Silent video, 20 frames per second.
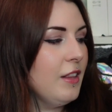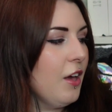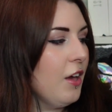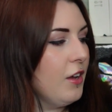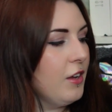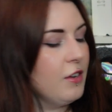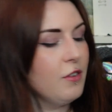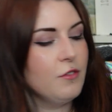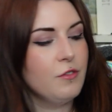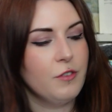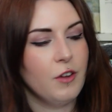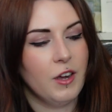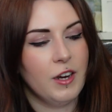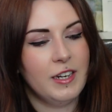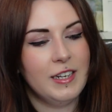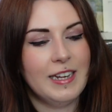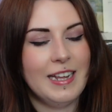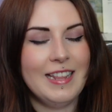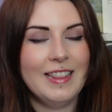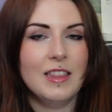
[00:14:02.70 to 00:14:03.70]
I can find
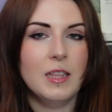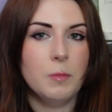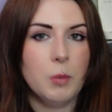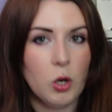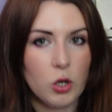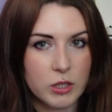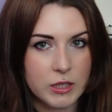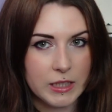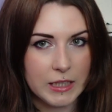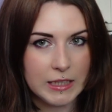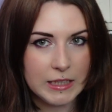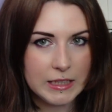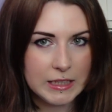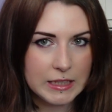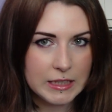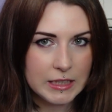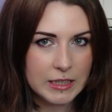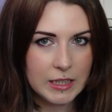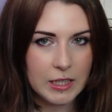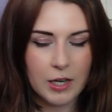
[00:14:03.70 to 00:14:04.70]
in the boxes.
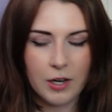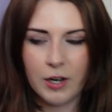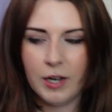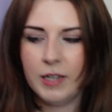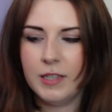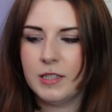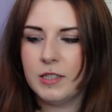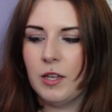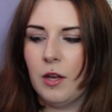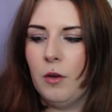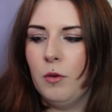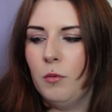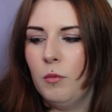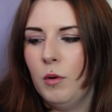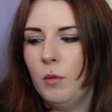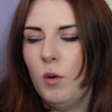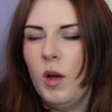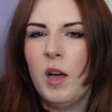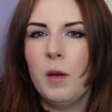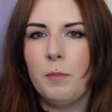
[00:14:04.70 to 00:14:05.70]
Alright, so we'll
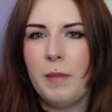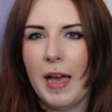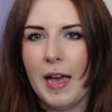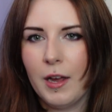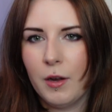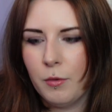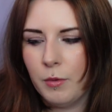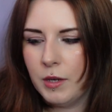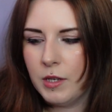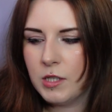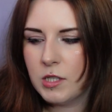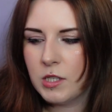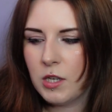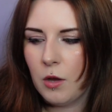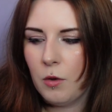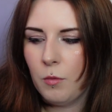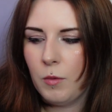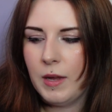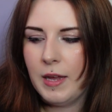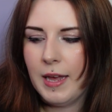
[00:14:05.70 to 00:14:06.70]
work backwards. So
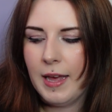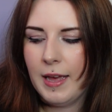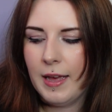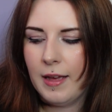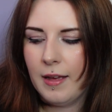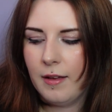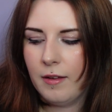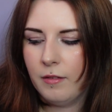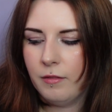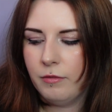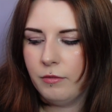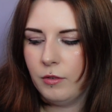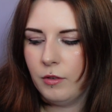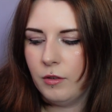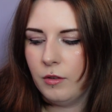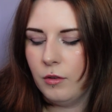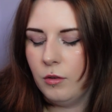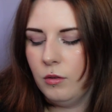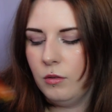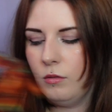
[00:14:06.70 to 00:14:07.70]
we have...
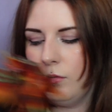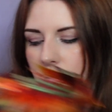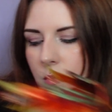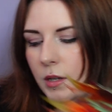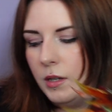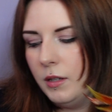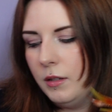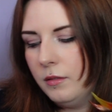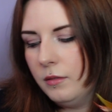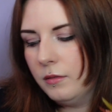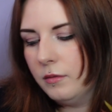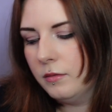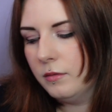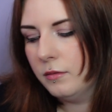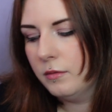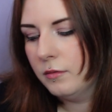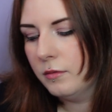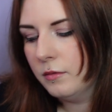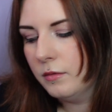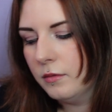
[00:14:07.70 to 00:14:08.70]
Oh my...
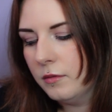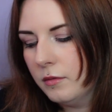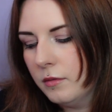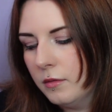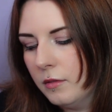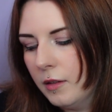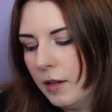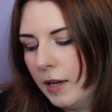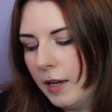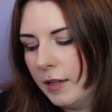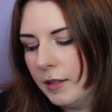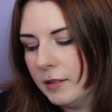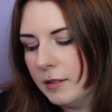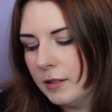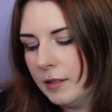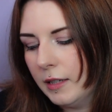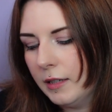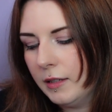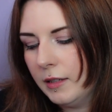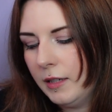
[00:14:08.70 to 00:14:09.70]
I
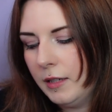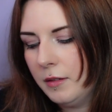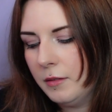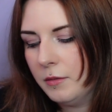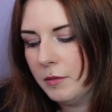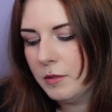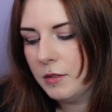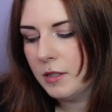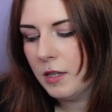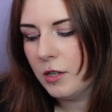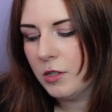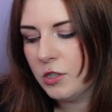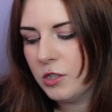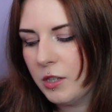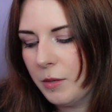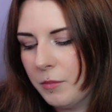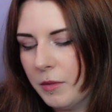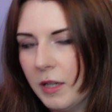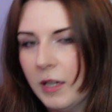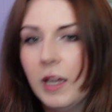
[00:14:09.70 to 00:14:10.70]
accidentally touched
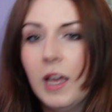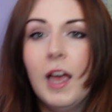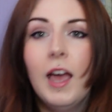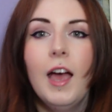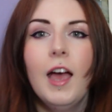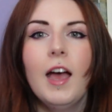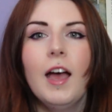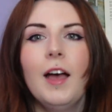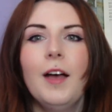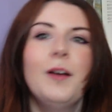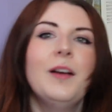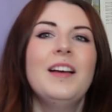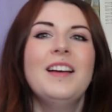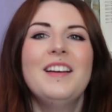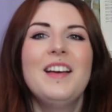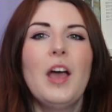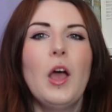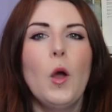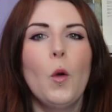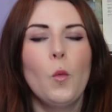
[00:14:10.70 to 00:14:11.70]
something.
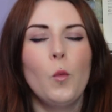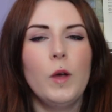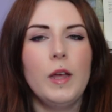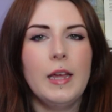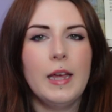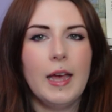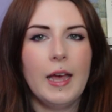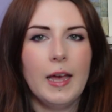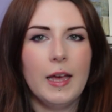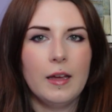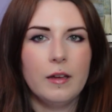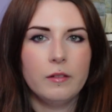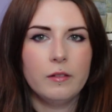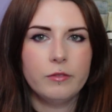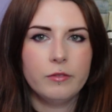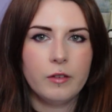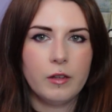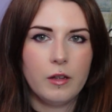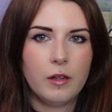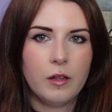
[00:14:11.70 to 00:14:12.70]
We have
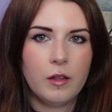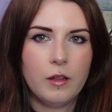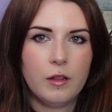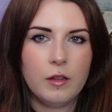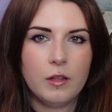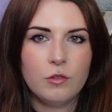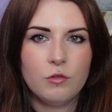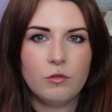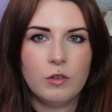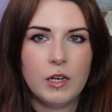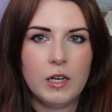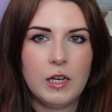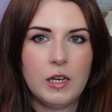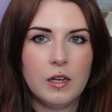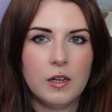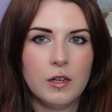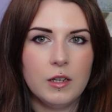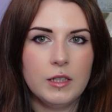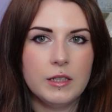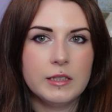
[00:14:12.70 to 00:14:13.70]
this really
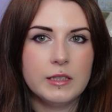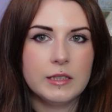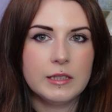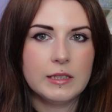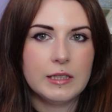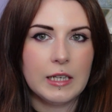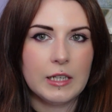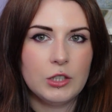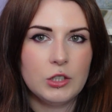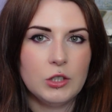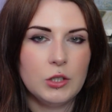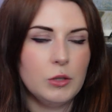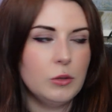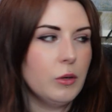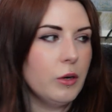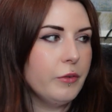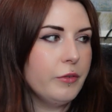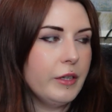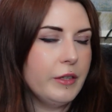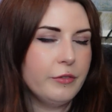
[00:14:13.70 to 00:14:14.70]
nice statue
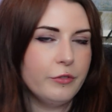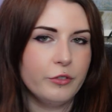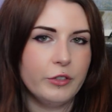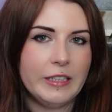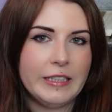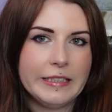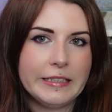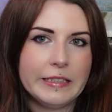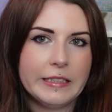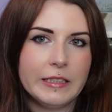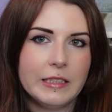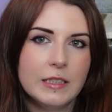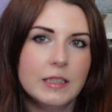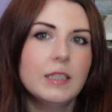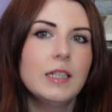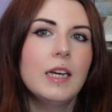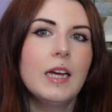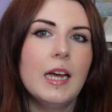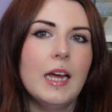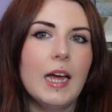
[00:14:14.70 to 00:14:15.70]
of Ifrit
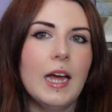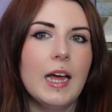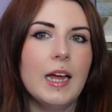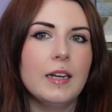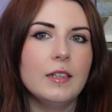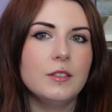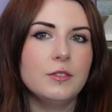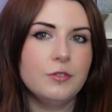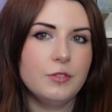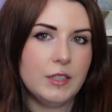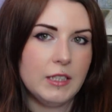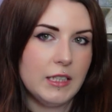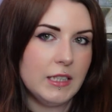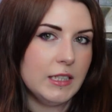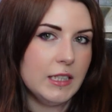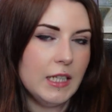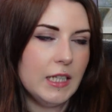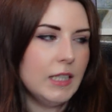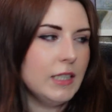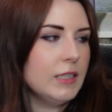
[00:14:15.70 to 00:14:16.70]
and
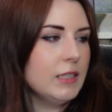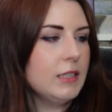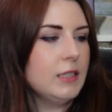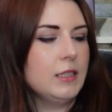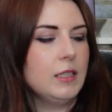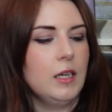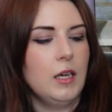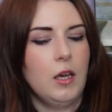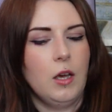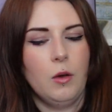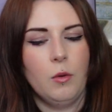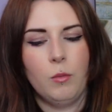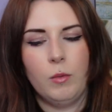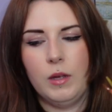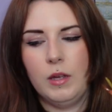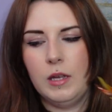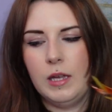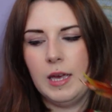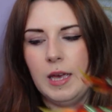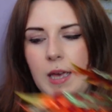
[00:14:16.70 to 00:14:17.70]
Phoenix.
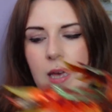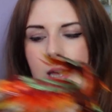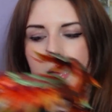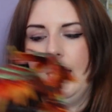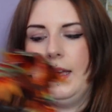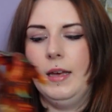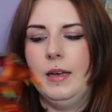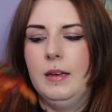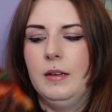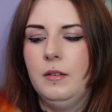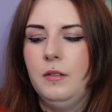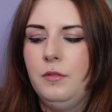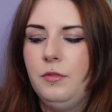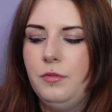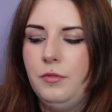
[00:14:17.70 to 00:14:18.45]
We have...